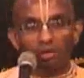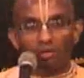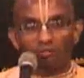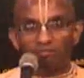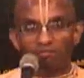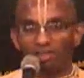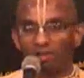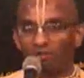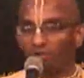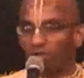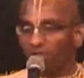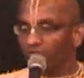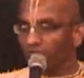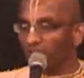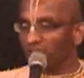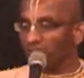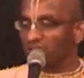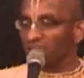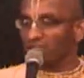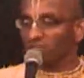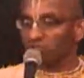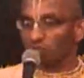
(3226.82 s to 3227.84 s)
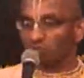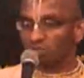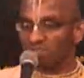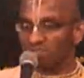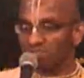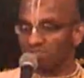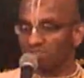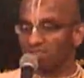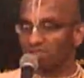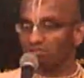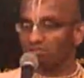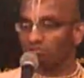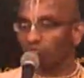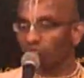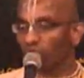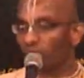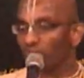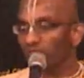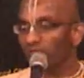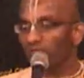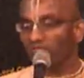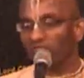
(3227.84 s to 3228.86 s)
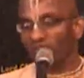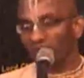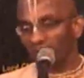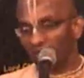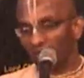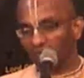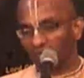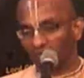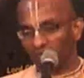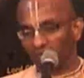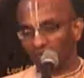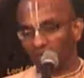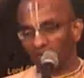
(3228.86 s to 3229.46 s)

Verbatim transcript: We have, everything has to be seen from the fala.